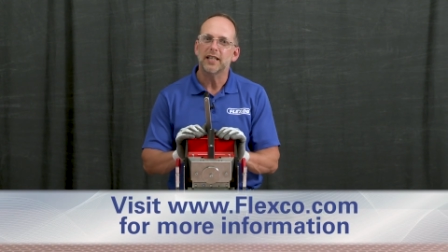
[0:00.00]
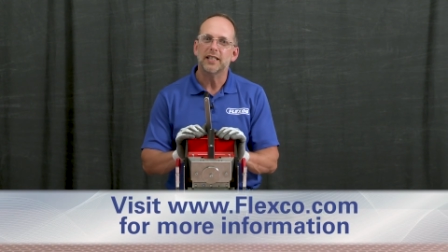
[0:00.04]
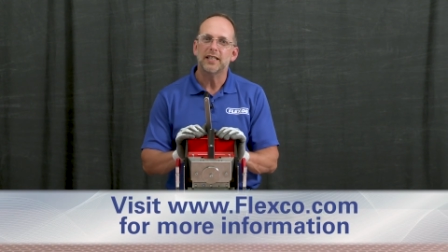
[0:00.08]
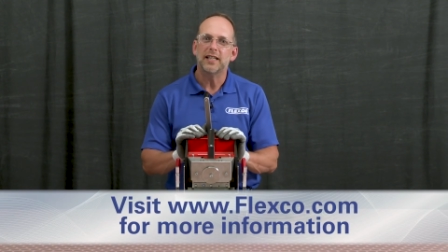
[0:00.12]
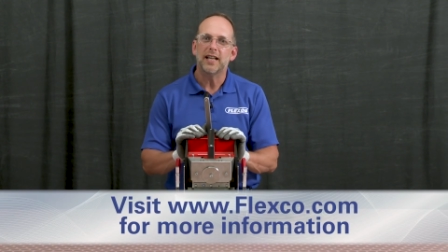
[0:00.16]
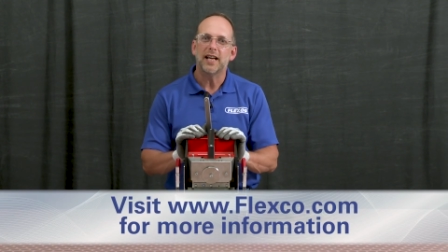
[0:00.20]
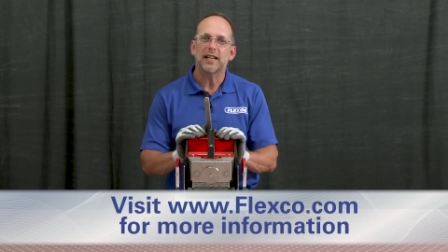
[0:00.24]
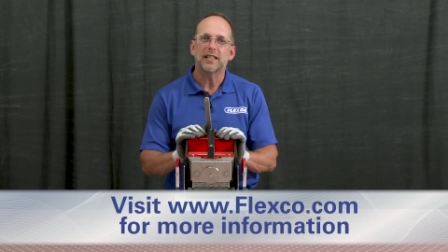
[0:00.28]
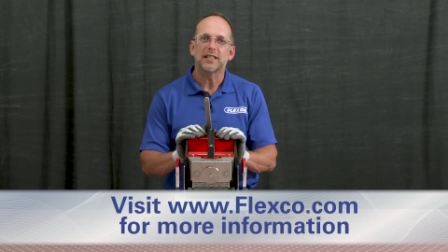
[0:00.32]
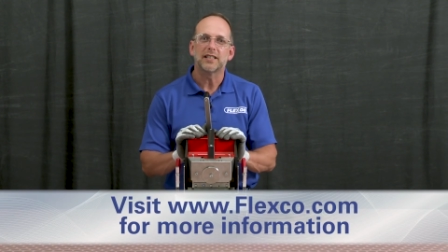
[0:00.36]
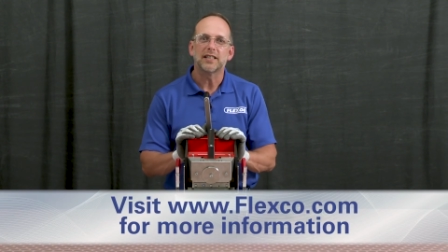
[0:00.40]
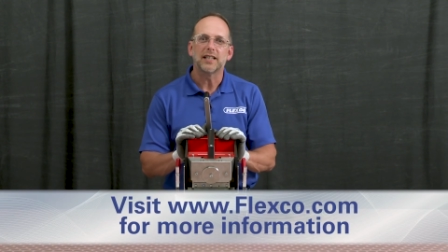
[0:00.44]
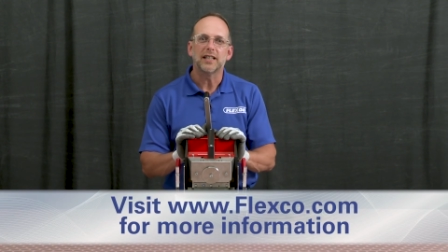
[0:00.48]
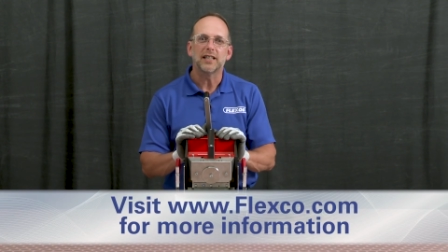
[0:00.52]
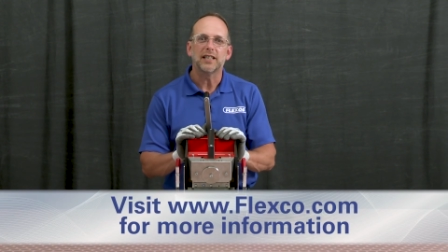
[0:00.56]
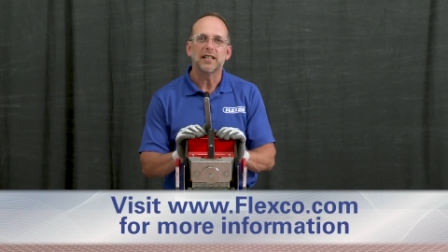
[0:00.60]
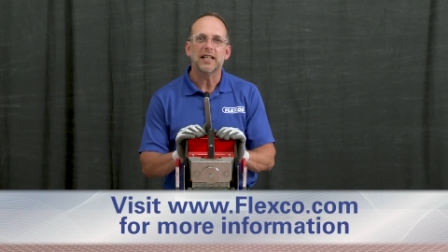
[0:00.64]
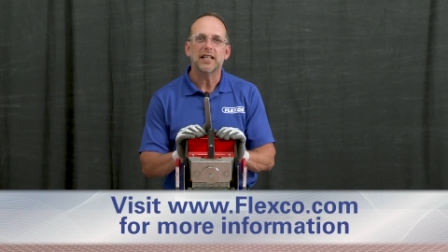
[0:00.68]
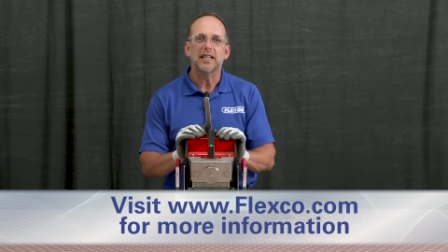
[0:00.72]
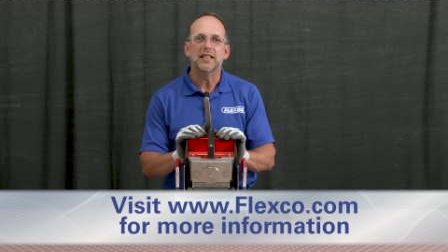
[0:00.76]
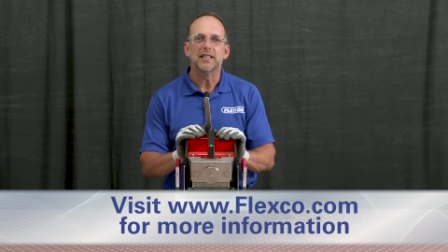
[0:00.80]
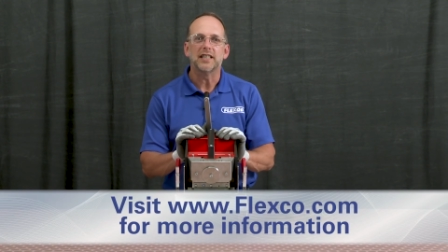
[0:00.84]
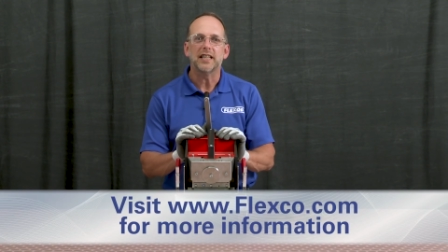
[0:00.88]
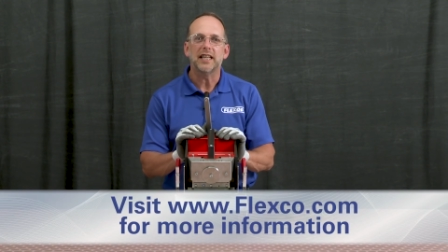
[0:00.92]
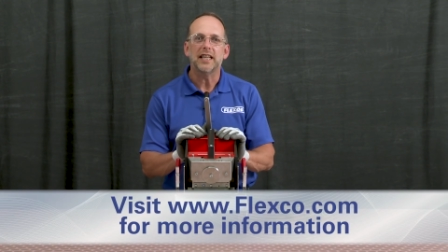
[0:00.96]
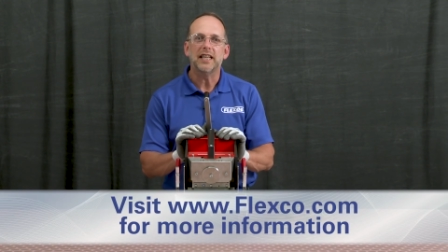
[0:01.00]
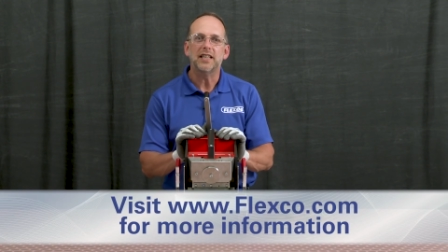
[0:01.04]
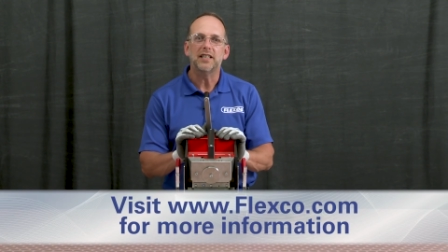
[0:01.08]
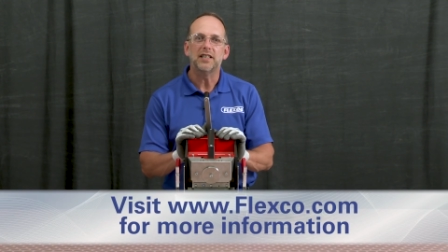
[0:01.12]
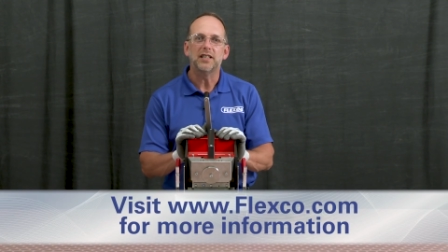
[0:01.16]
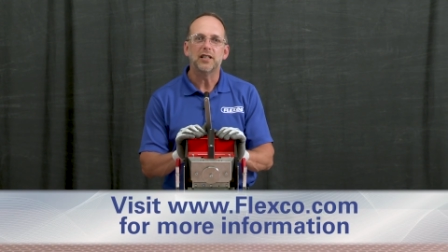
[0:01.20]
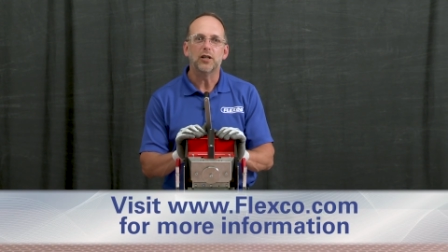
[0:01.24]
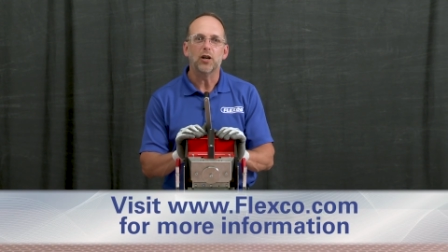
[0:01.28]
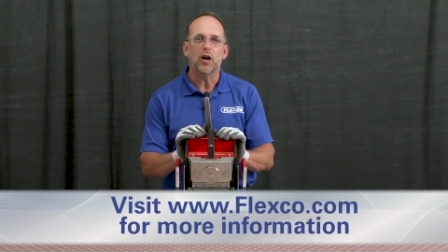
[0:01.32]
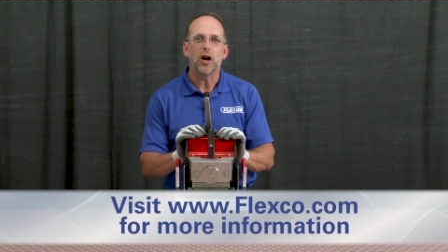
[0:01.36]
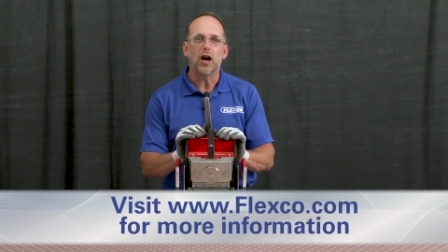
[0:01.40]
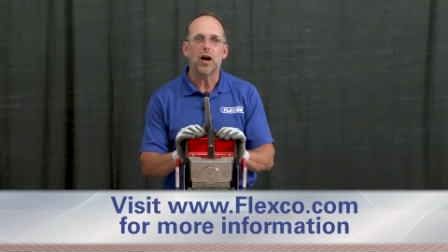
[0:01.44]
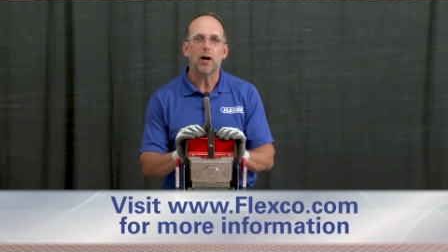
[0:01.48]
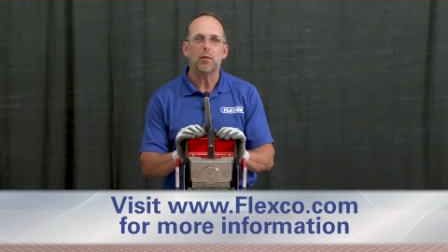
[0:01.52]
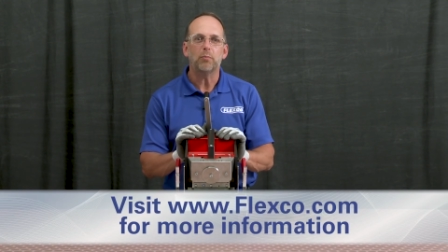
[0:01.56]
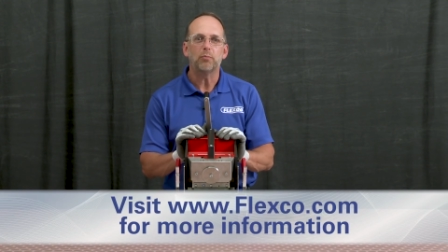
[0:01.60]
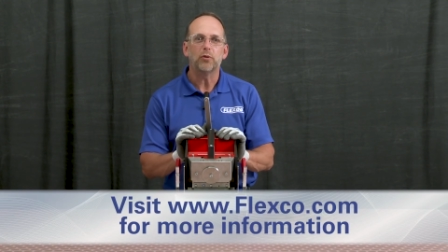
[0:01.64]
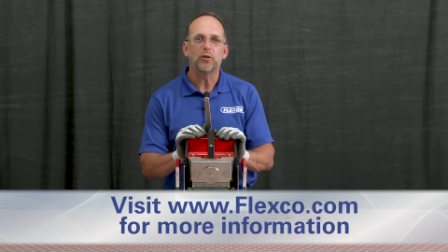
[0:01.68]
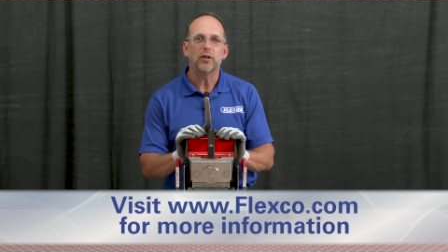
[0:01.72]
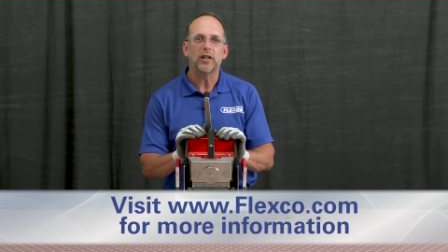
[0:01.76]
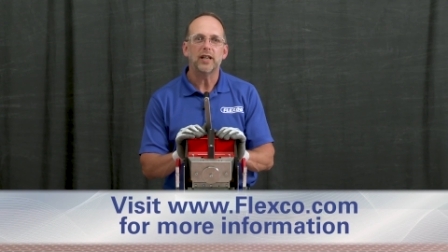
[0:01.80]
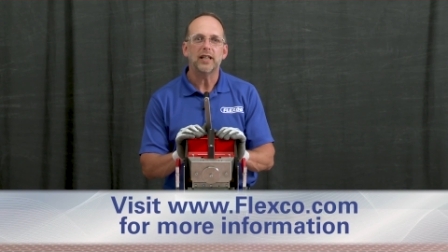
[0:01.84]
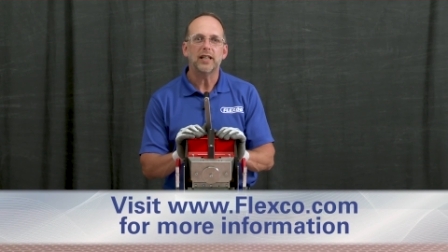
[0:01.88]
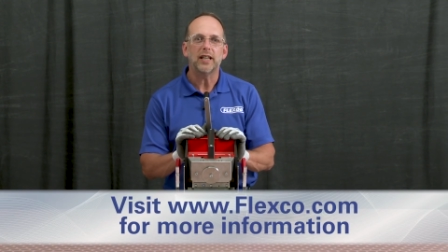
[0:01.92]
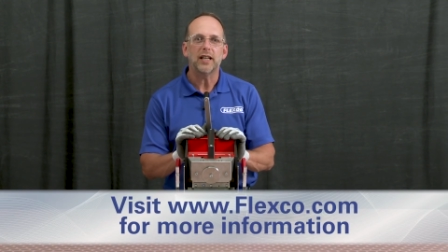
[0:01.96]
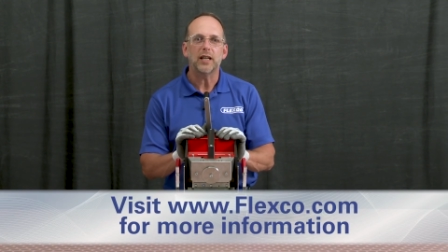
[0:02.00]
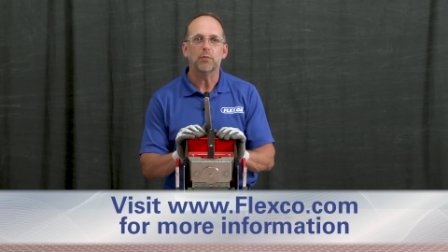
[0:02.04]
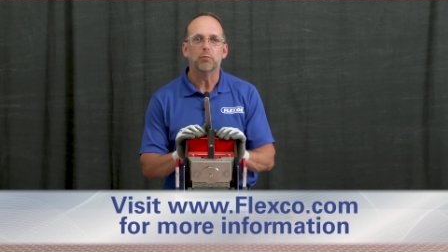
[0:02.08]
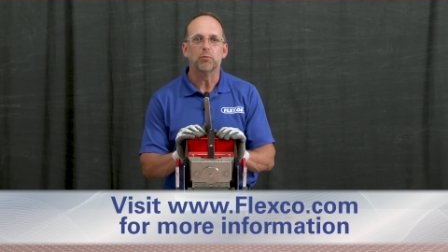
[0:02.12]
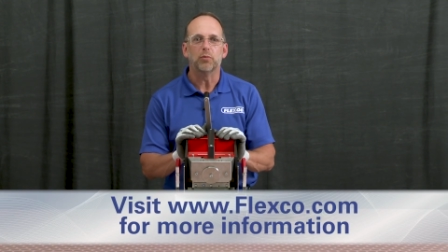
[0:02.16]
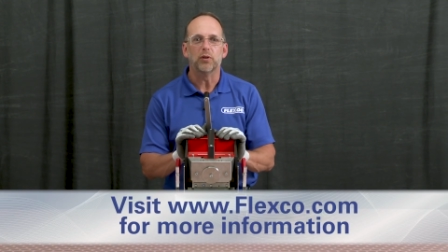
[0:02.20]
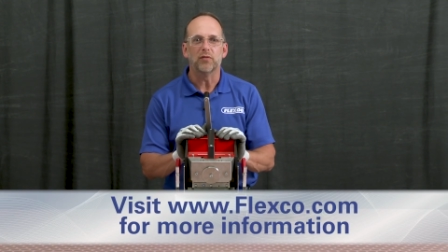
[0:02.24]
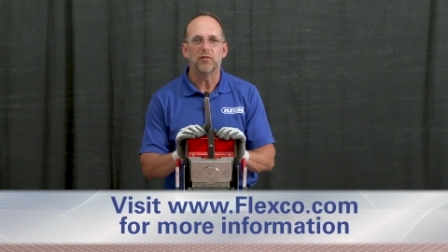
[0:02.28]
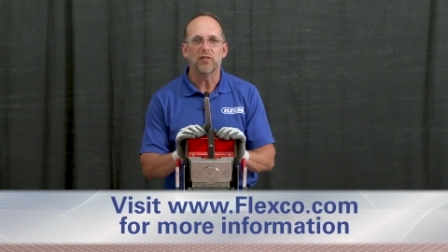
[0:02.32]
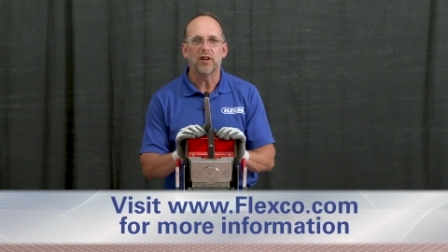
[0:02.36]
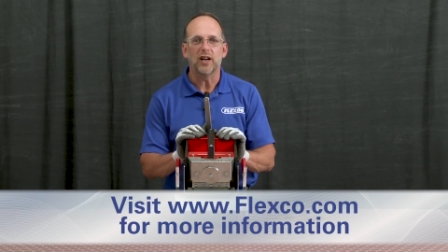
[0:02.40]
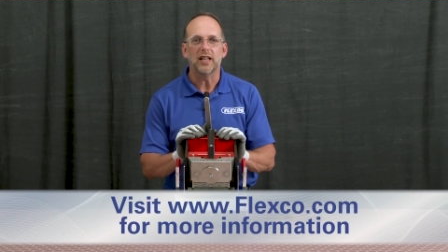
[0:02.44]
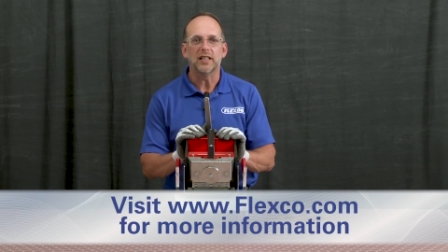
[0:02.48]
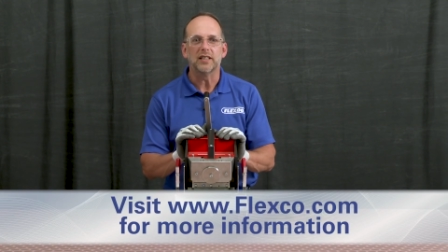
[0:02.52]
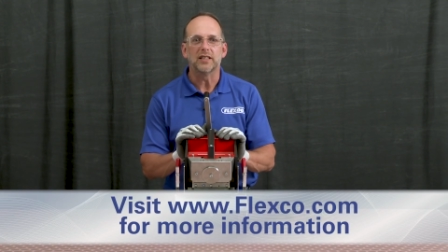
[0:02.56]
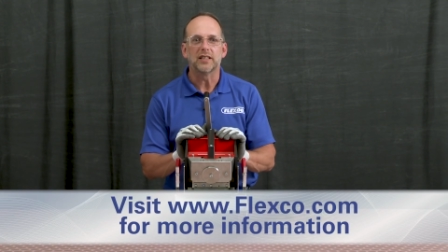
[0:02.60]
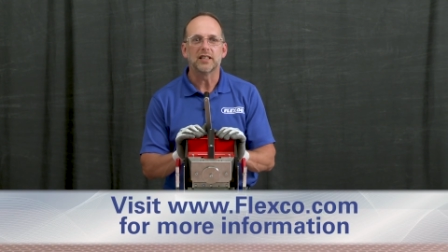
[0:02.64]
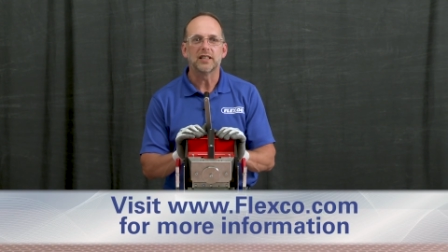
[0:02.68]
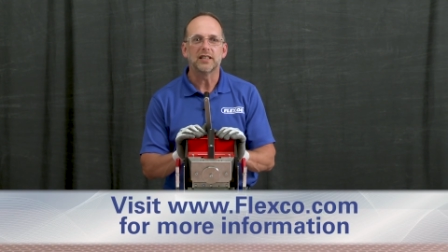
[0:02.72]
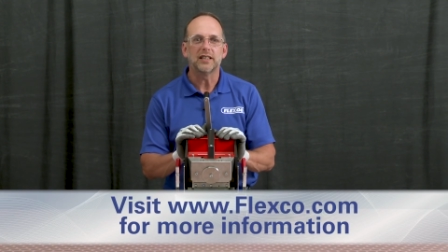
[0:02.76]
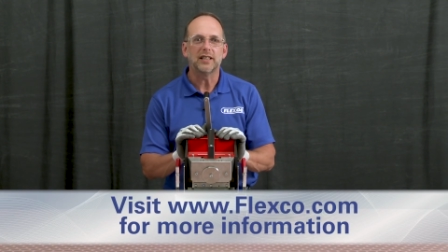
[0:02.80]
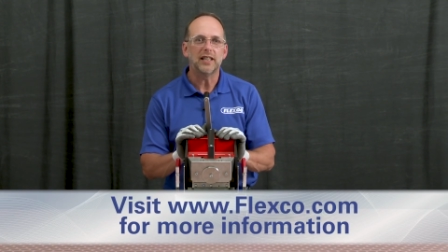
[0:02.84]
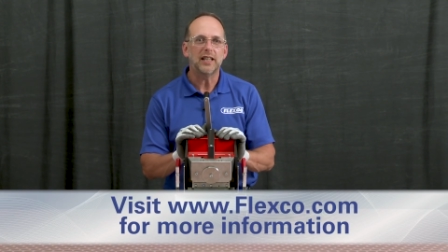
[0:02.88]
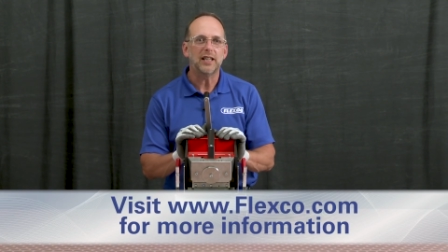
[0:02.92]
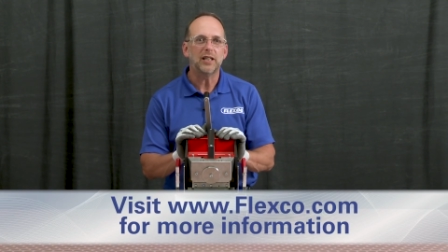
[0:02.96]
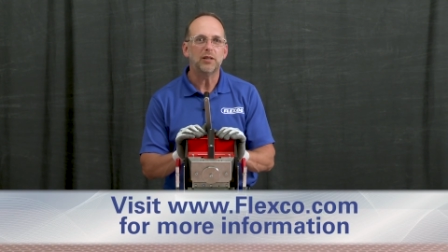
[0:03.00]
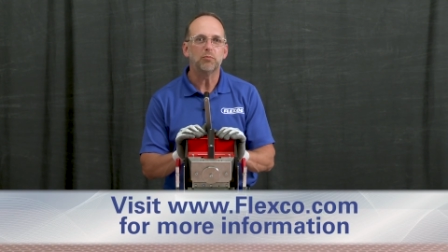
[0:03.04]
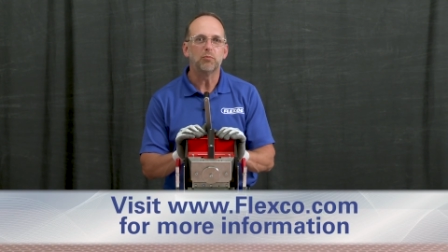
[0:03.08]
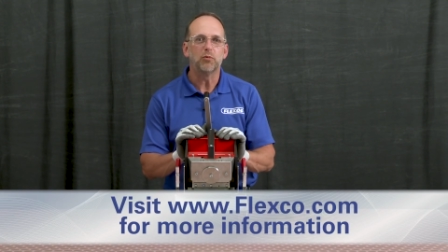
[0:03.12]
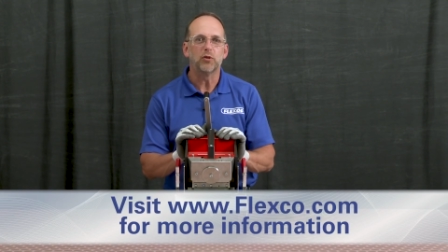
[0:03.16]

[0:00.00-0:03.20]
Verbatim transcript: indexing is easy to operate and provides clean,